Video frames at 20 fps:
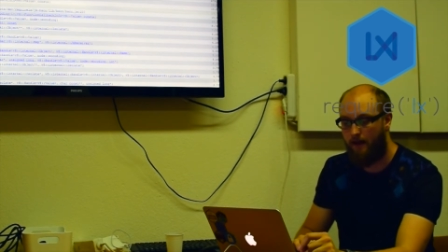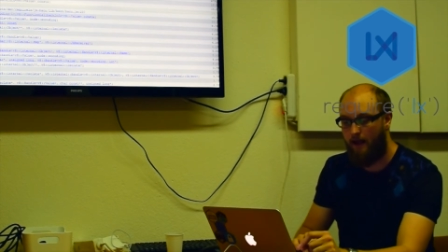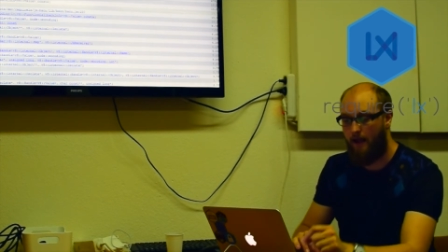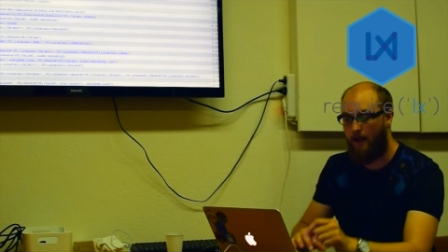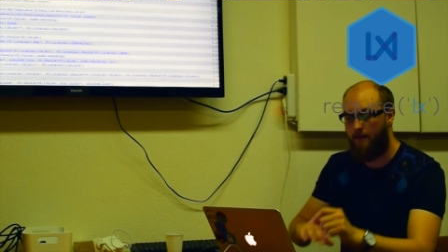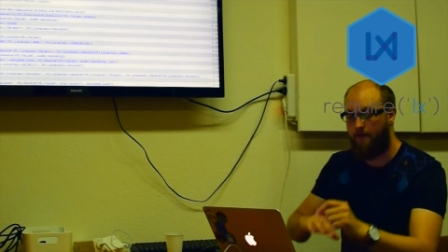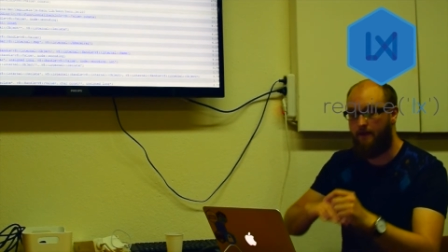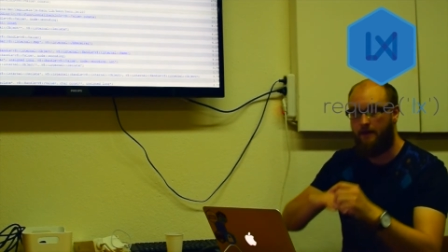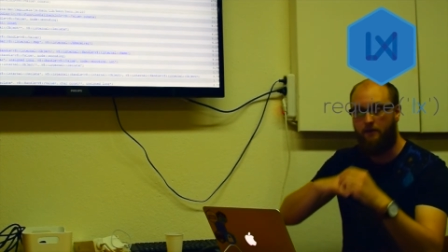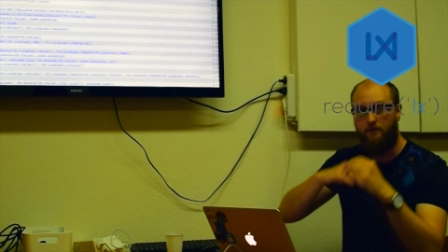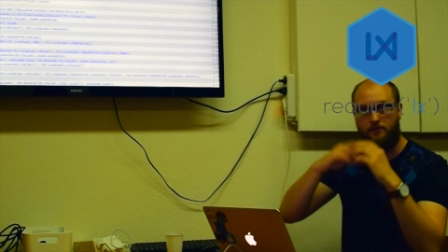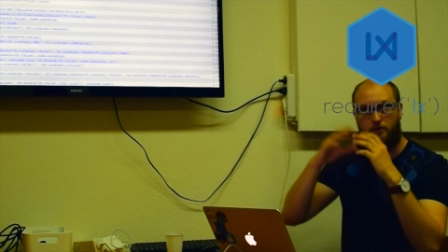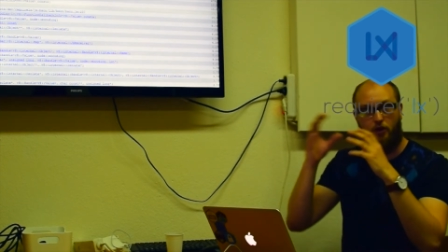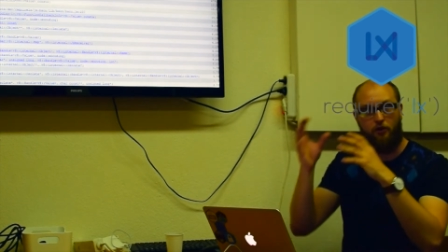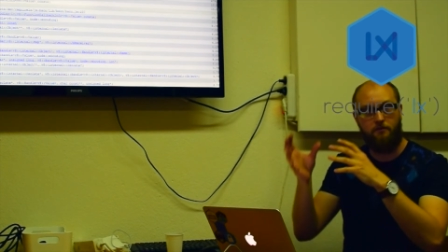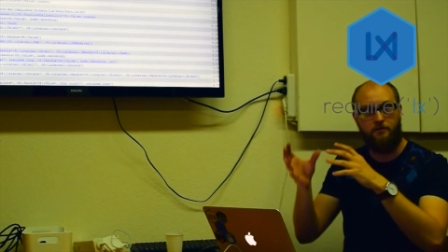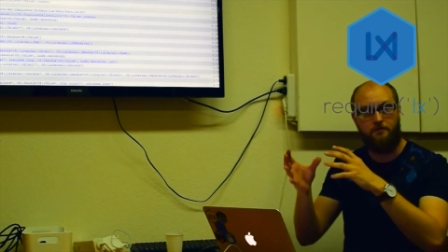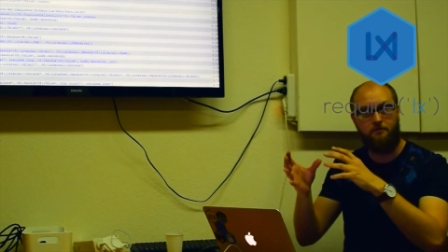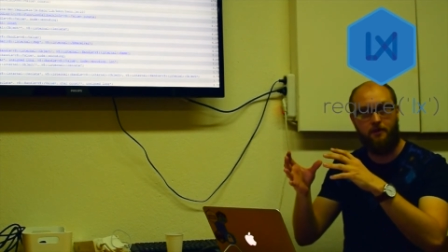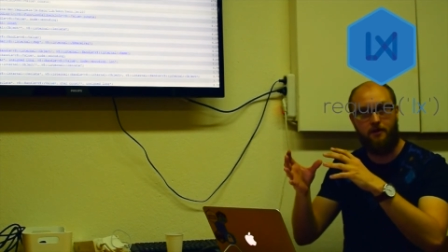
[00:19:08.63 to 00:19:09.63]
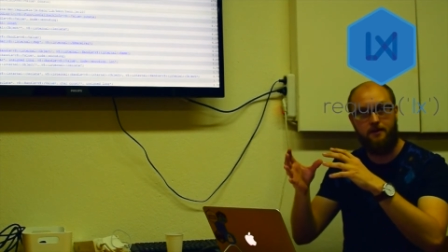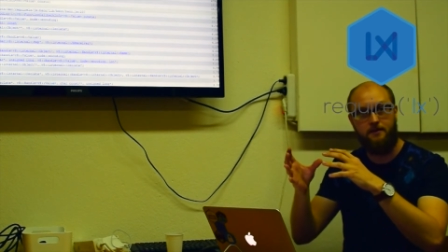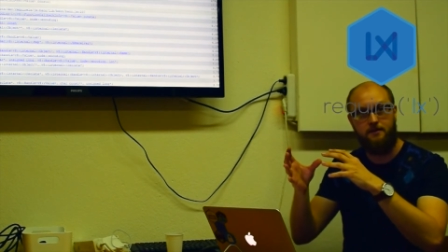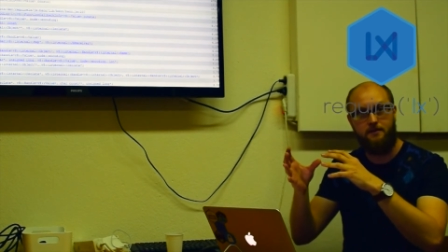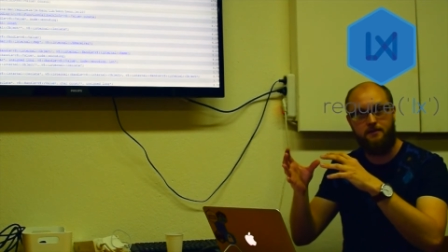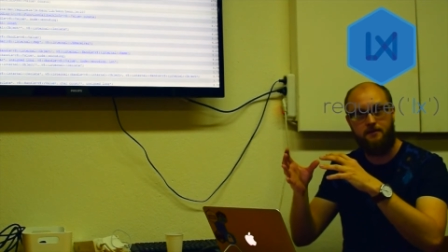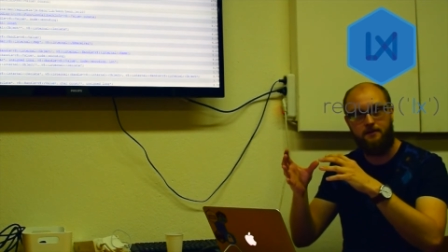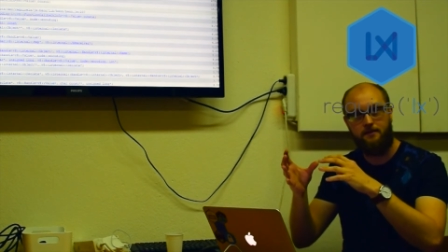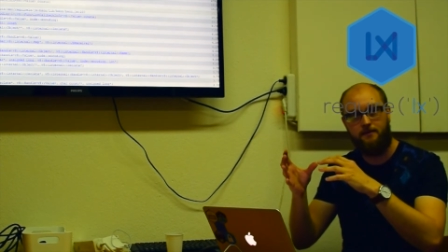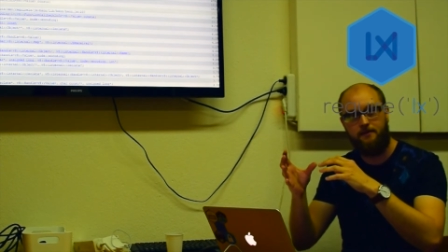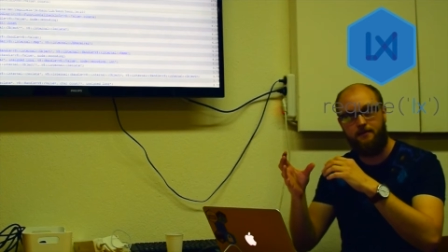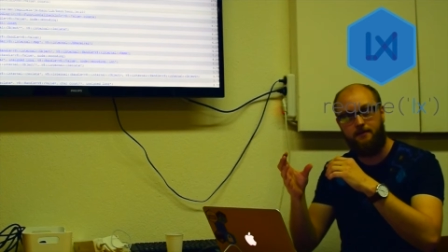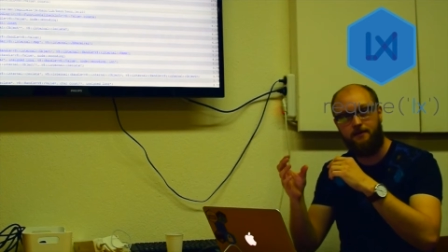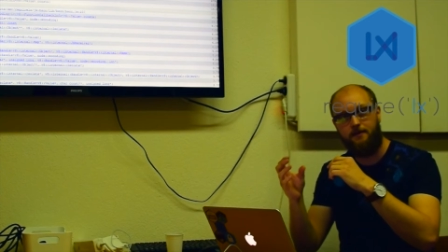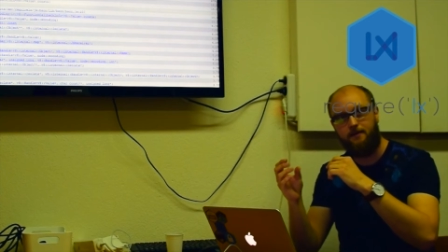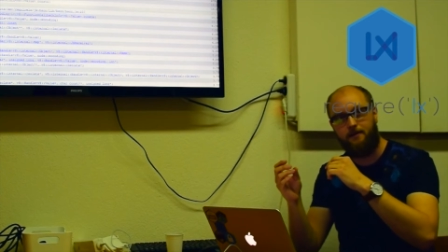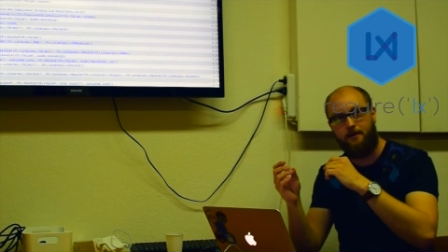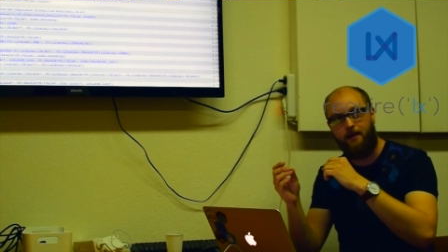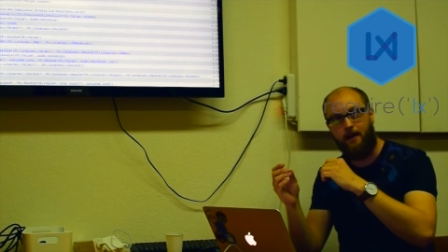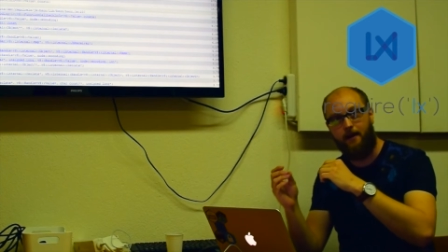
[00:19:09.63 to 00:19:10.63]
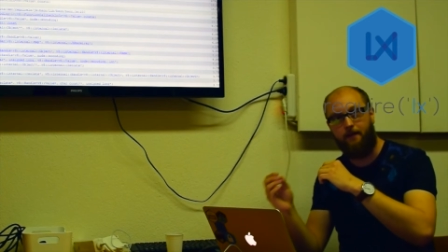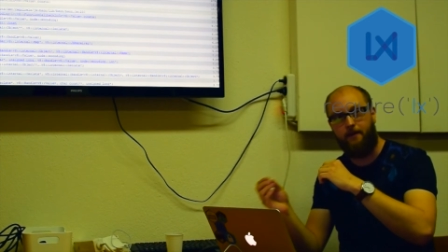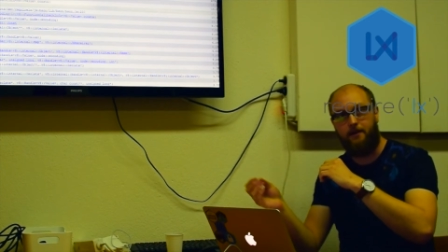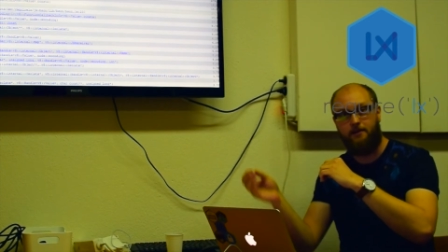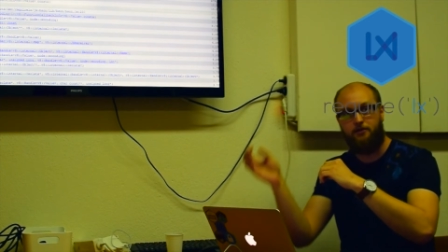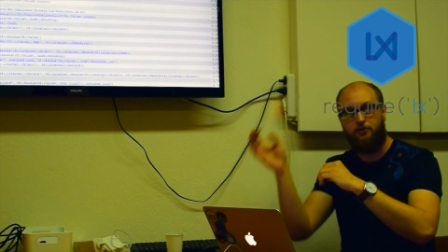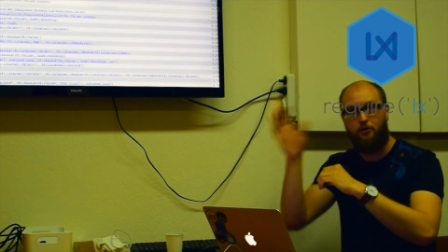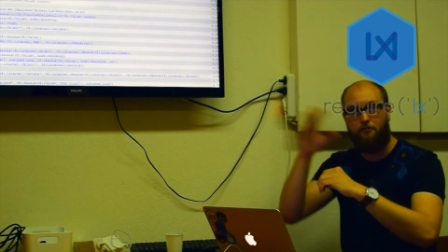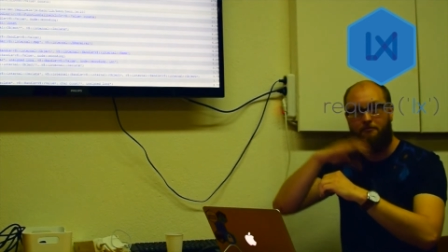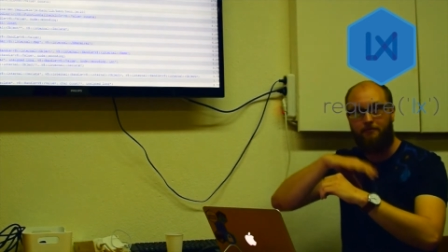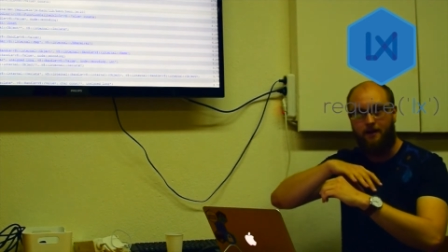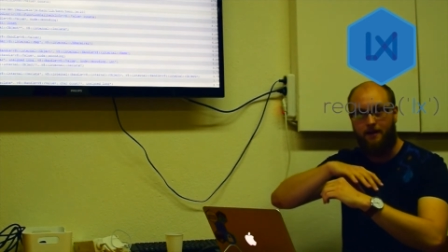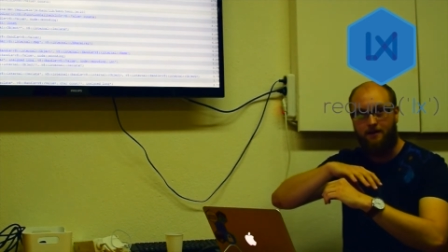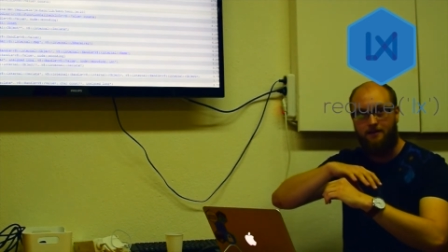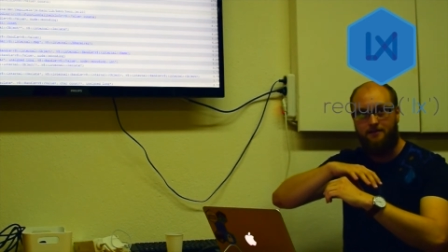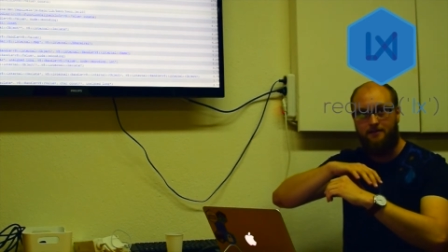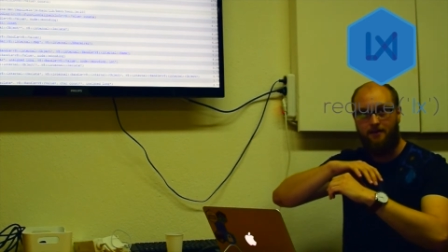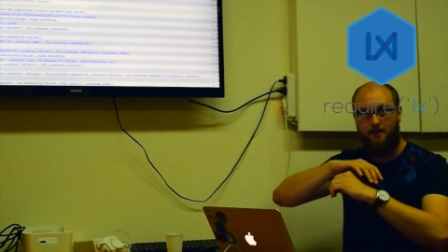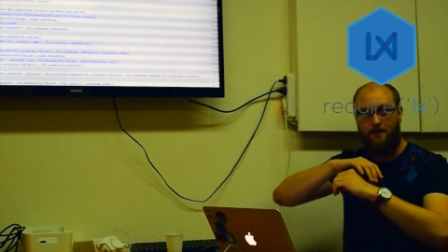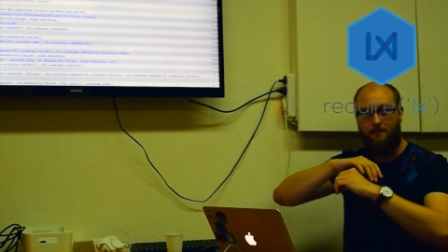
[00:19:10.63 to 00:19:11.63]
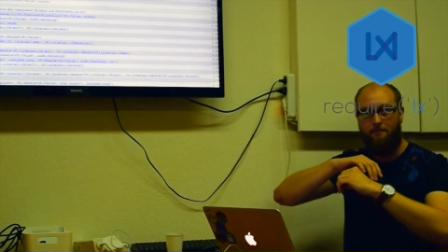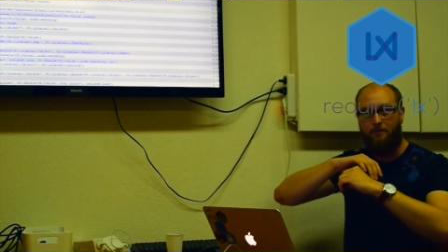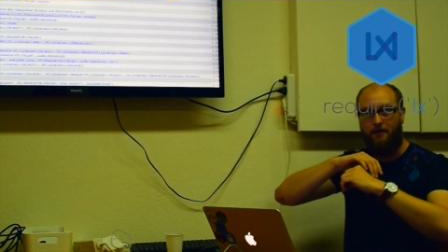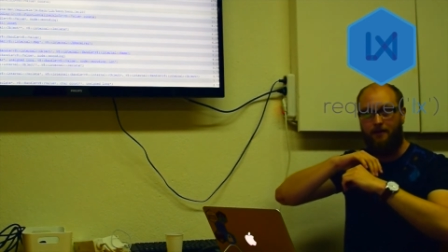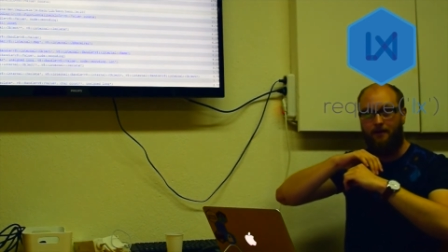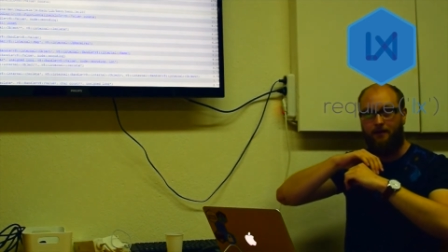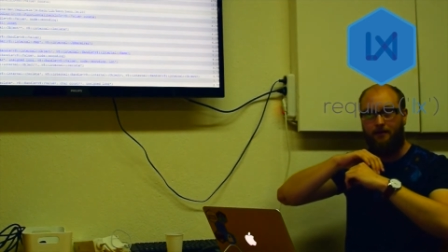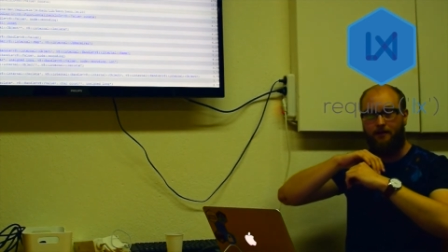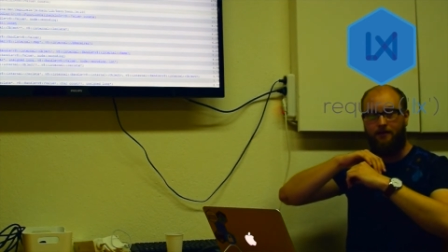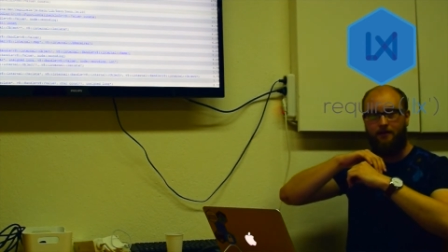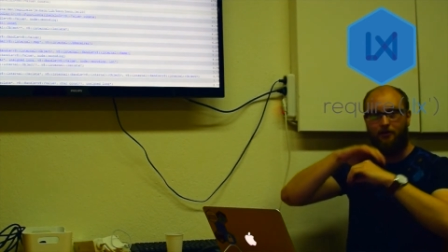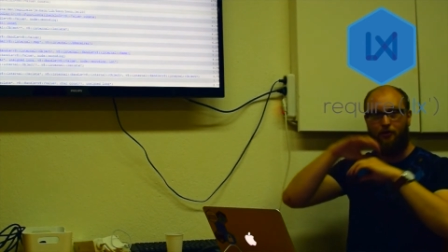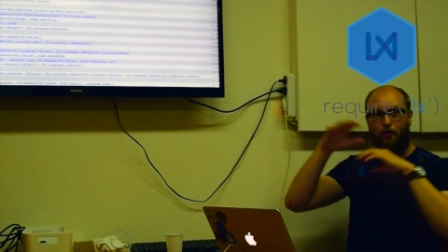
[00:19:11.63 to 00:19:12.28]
then it was optimized, and then it's gone back to being